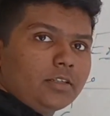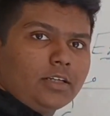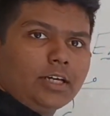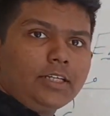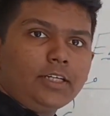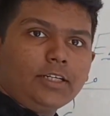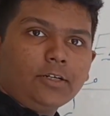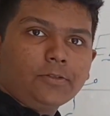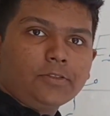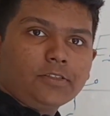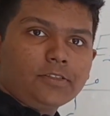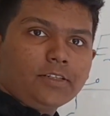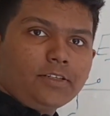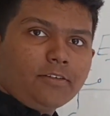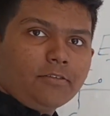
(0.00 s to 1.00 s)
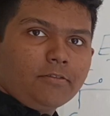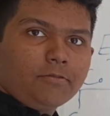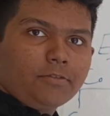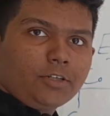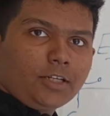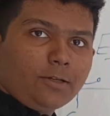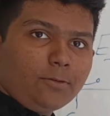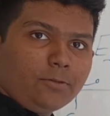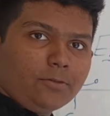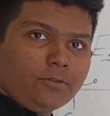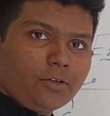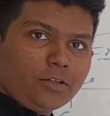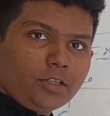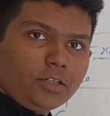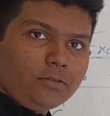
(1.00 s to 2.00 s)
Any doubts, is there? No?
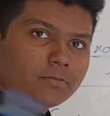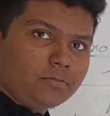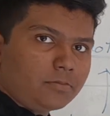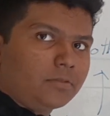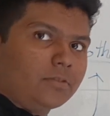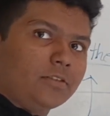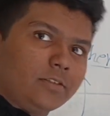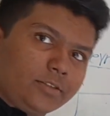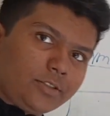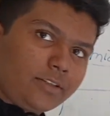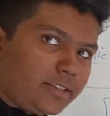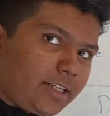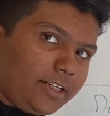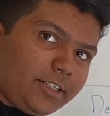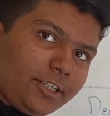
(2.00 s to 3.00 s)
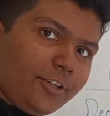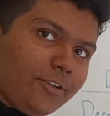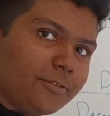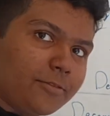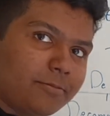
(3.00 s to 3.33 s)
No. So we'll continue.